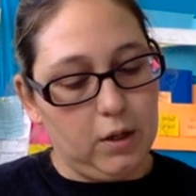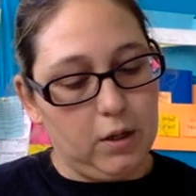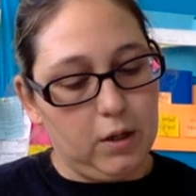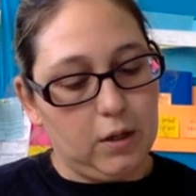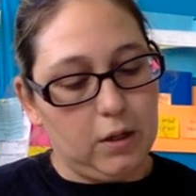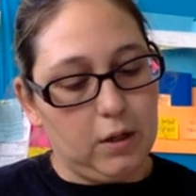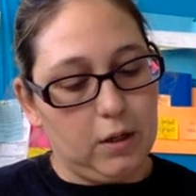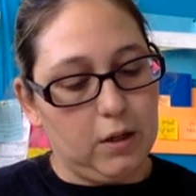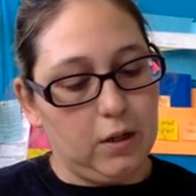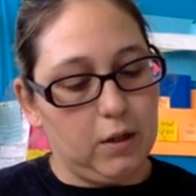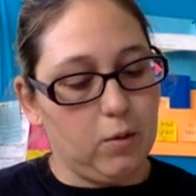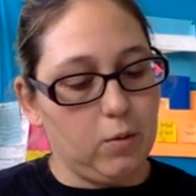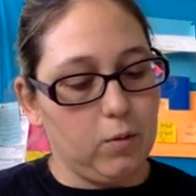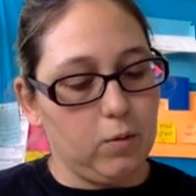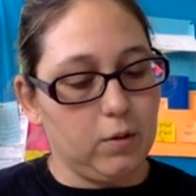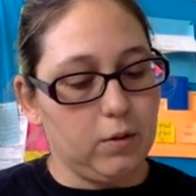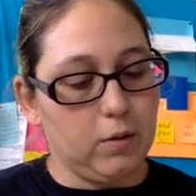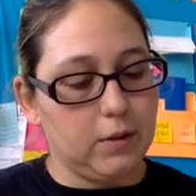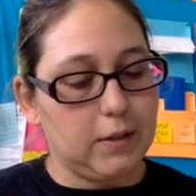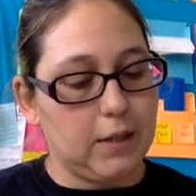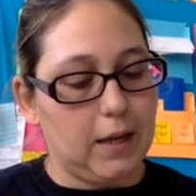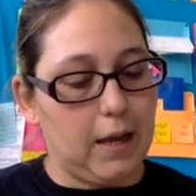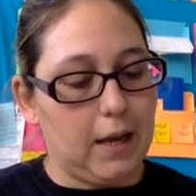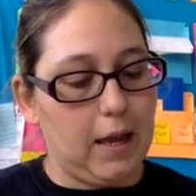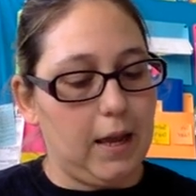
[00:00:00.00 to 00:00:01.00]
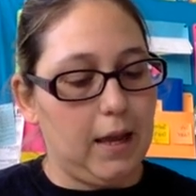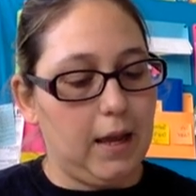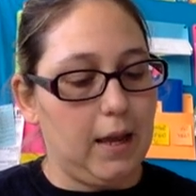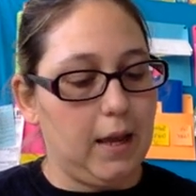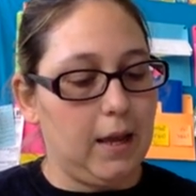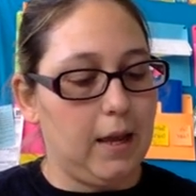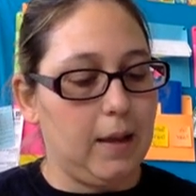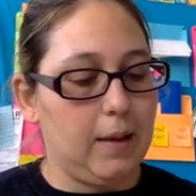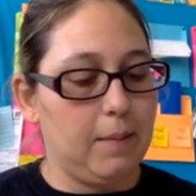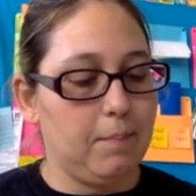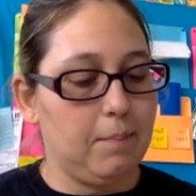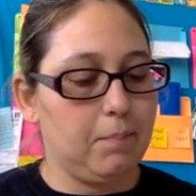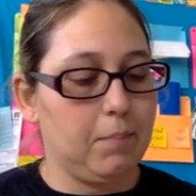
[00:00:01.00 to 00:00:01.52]
equals
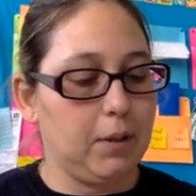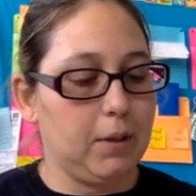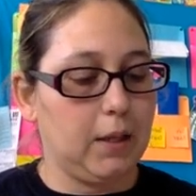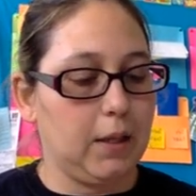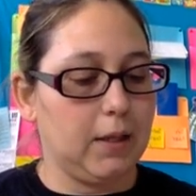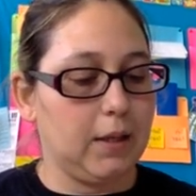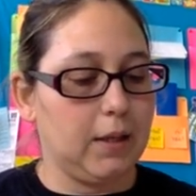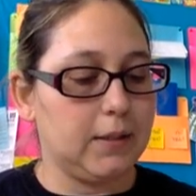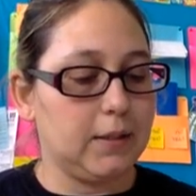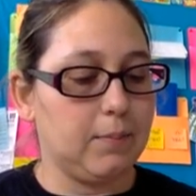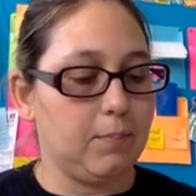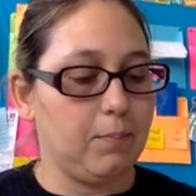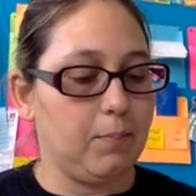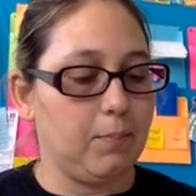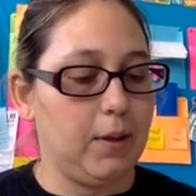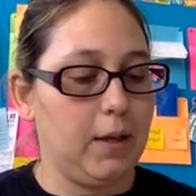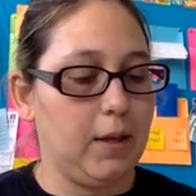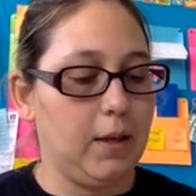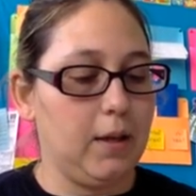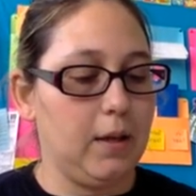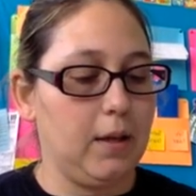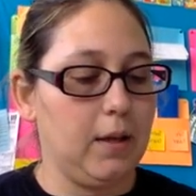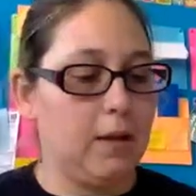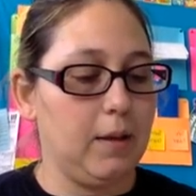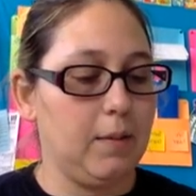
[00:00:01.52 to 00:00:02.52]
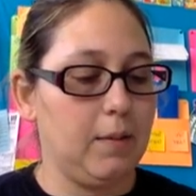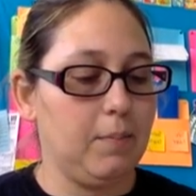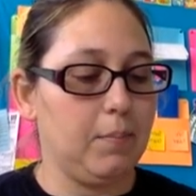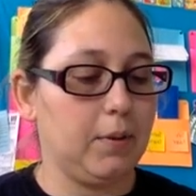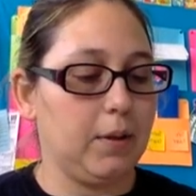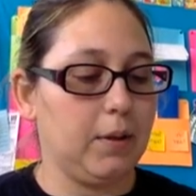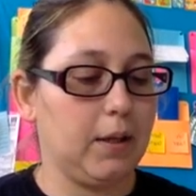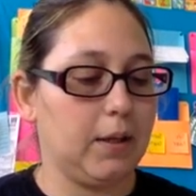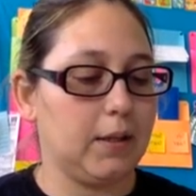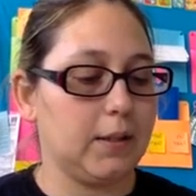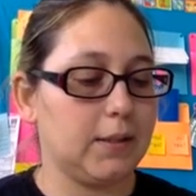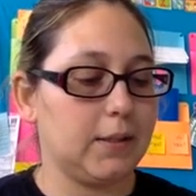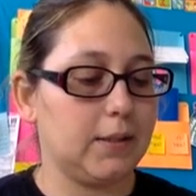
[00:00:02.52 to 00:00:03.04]
a plus b
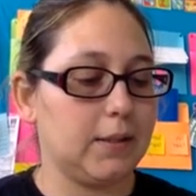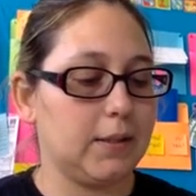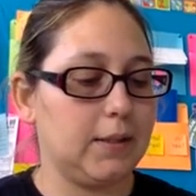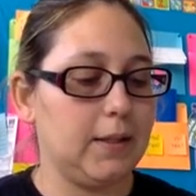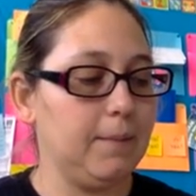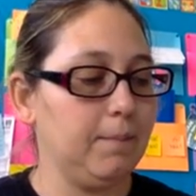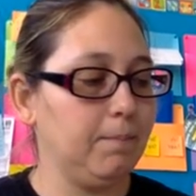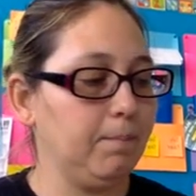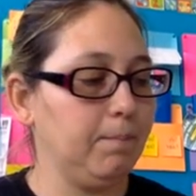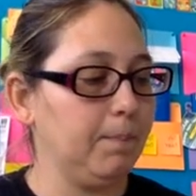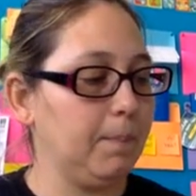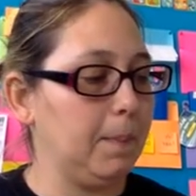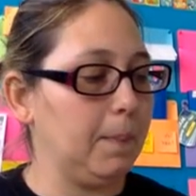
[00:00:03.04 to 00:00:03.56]
plus c.